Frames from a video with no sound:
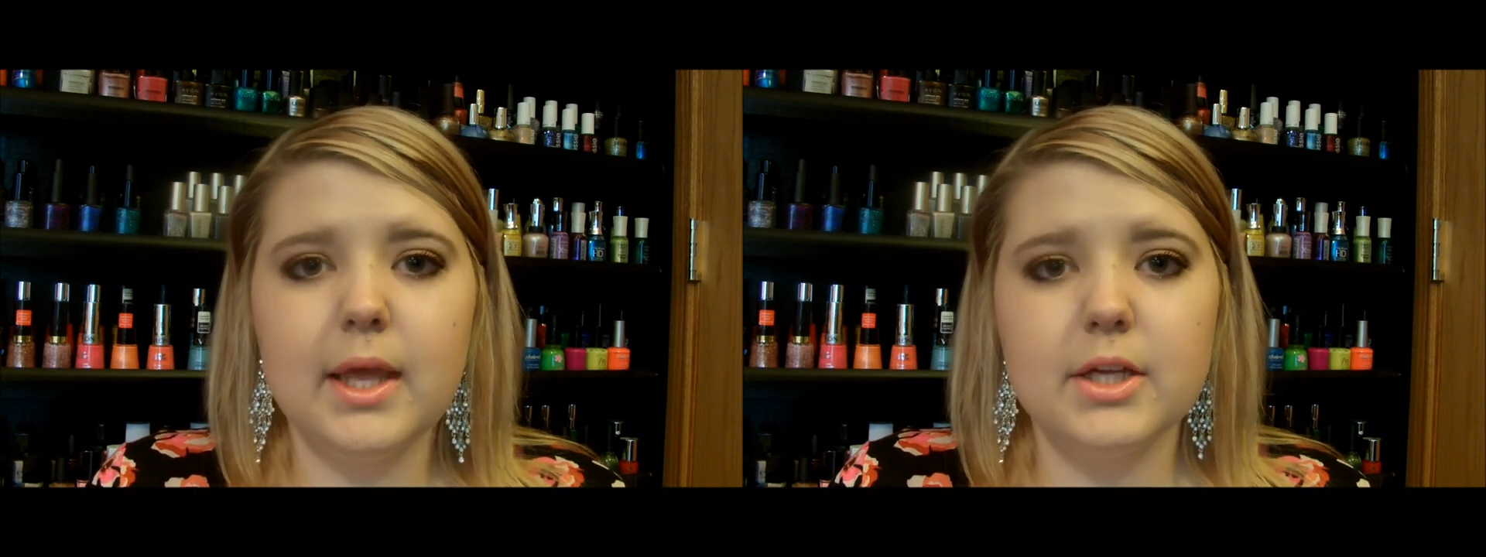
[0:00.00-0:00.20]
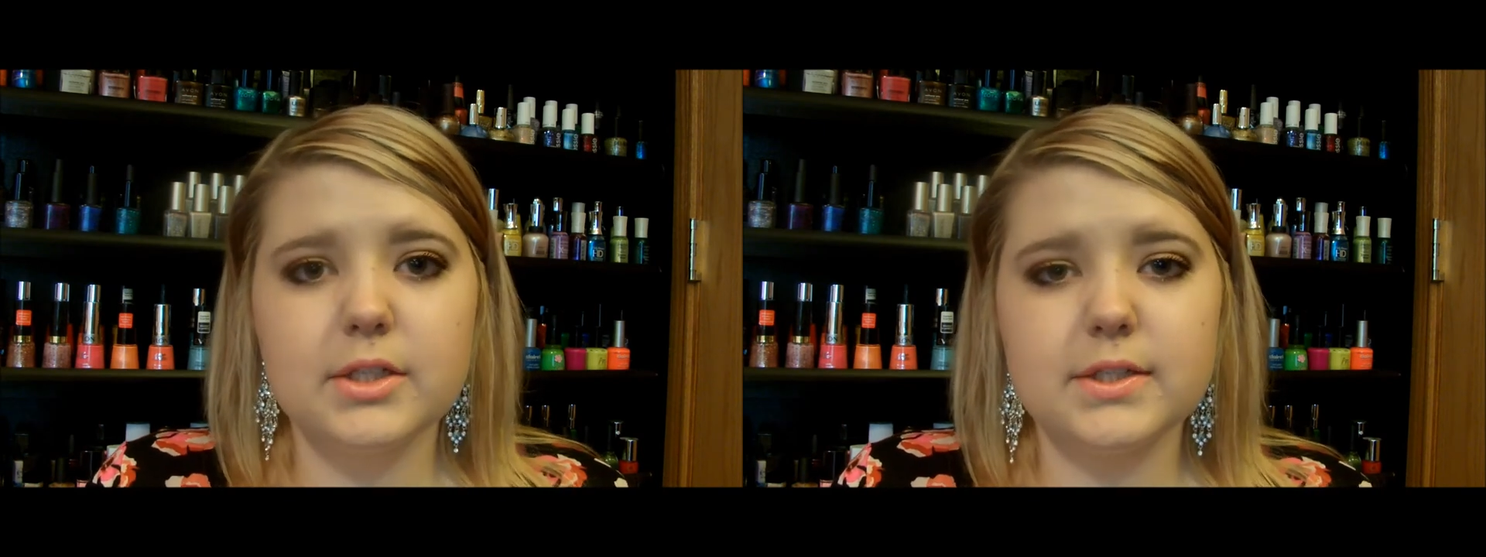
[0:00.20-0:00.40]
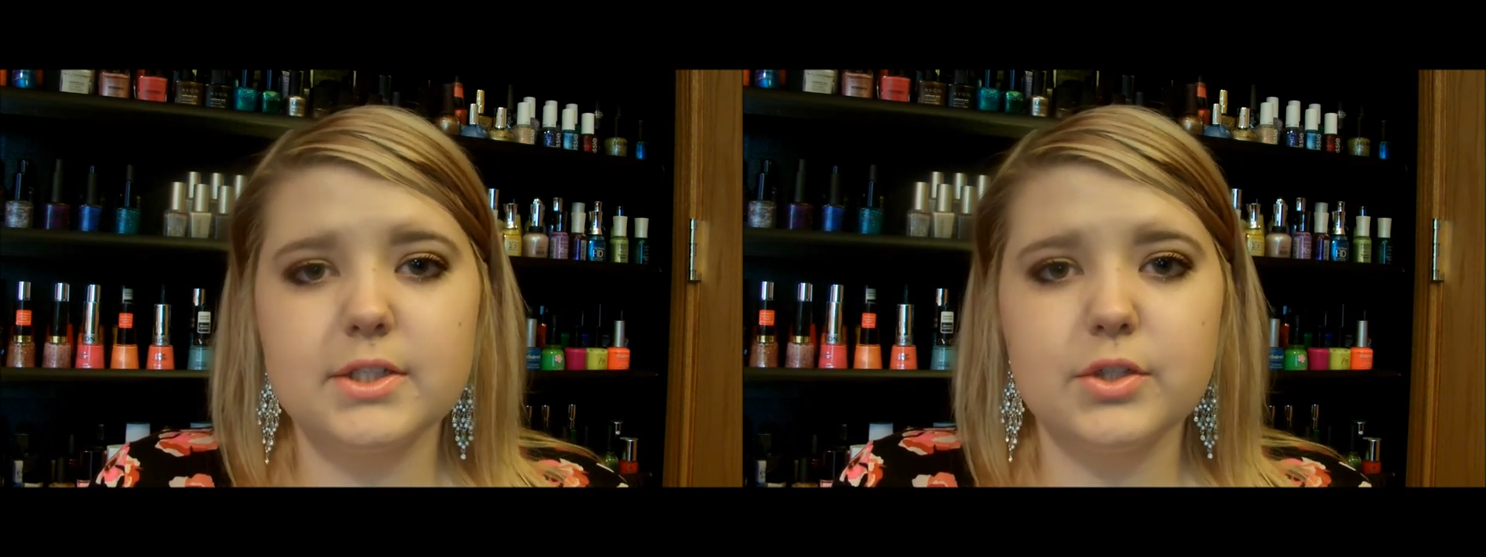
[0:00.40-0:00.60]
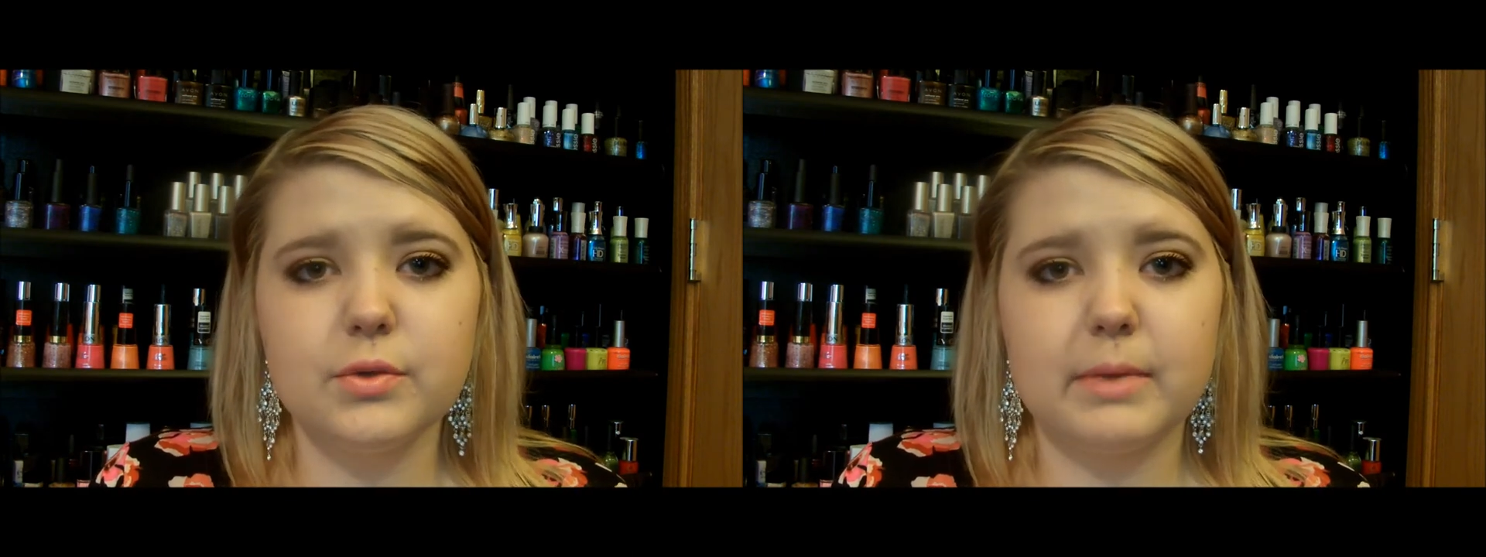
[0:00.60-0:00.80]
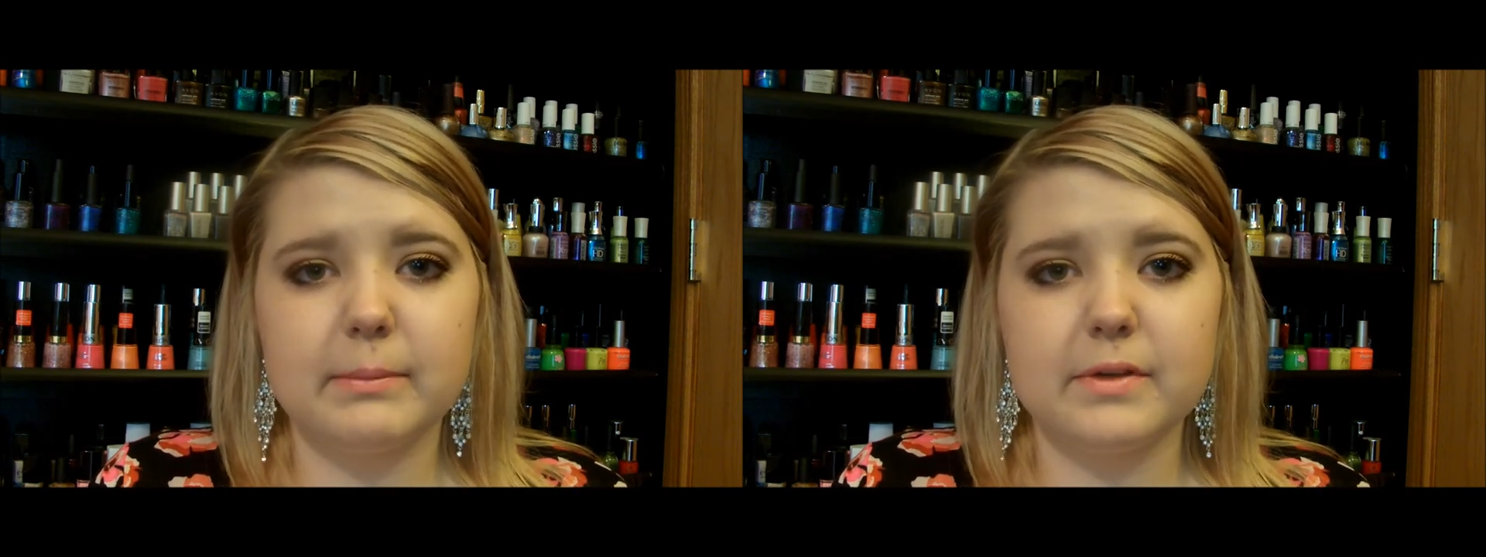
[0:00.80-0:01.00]
just to
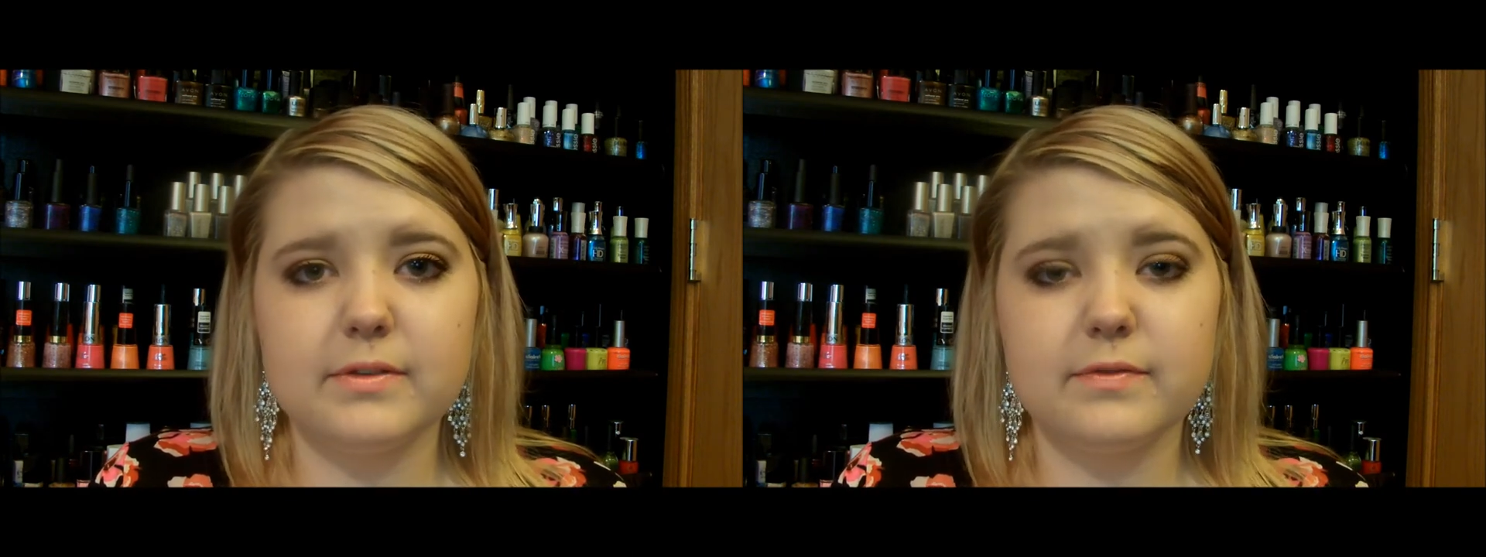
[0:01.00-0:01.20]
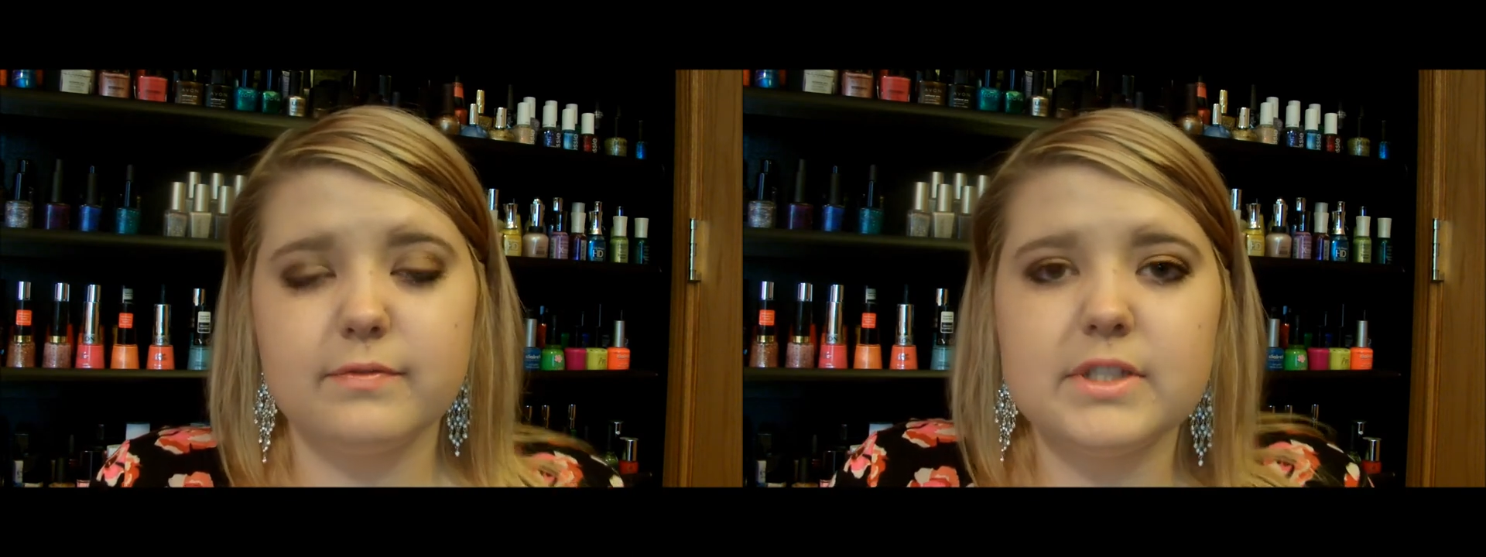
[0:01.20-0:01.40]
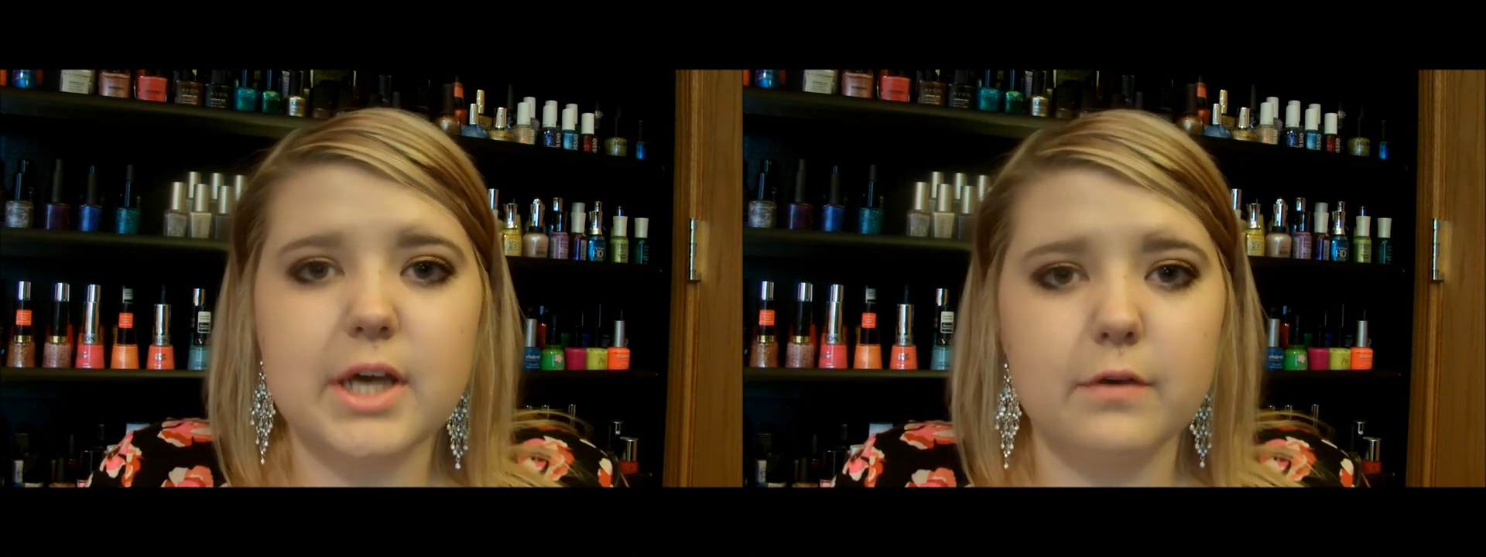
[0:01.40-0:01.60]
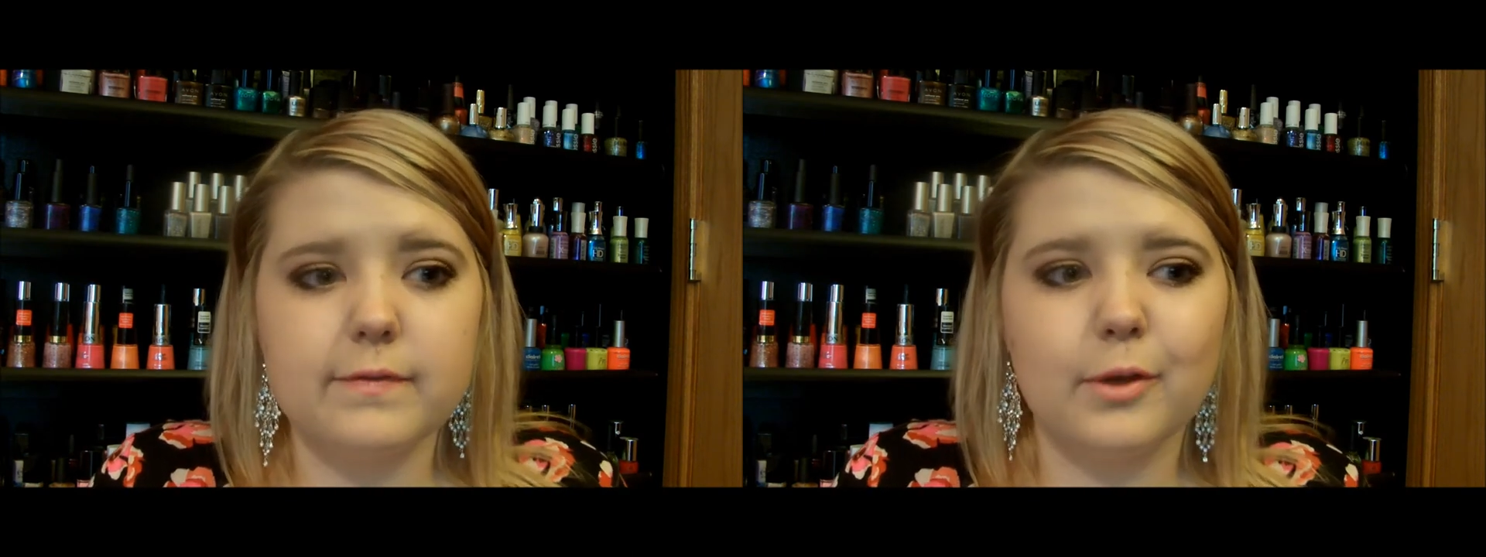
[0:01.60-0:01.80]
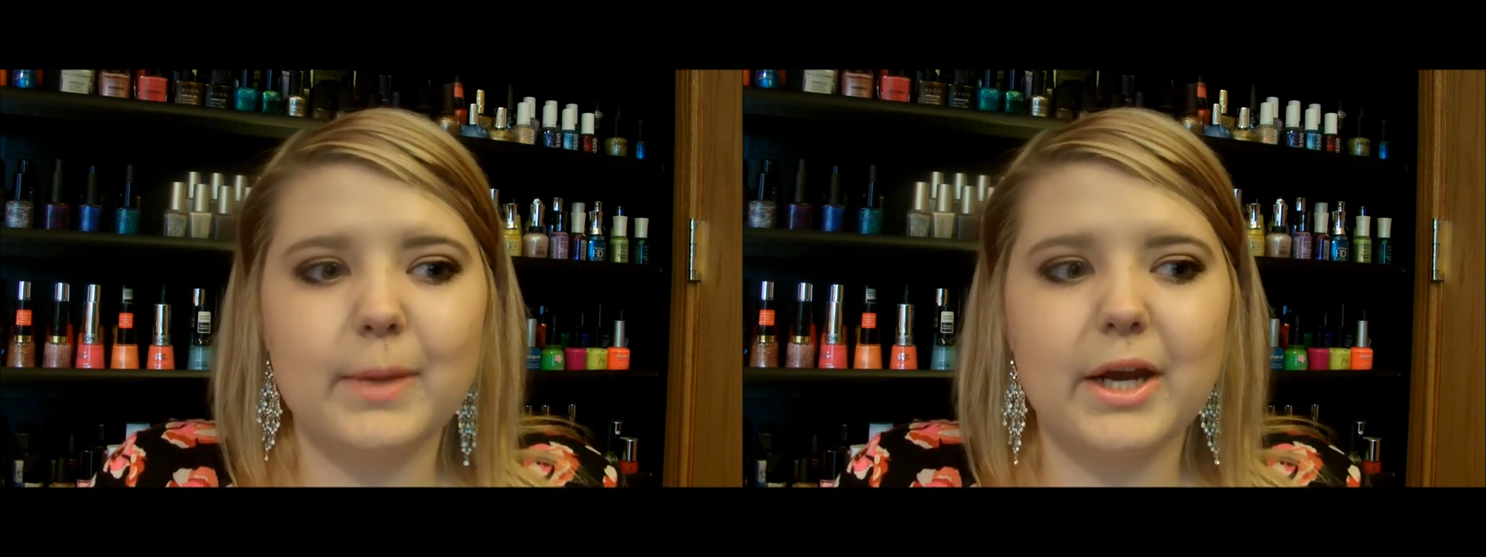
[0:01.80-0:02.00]
make myself
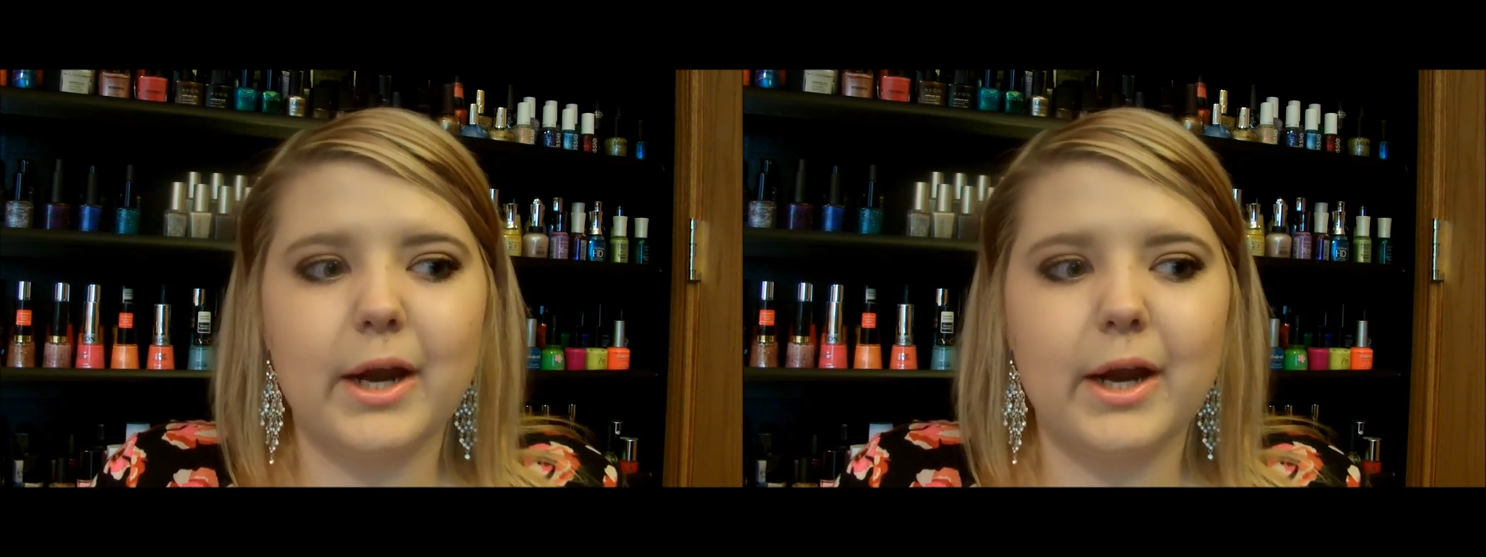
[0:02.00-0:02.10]
feel better.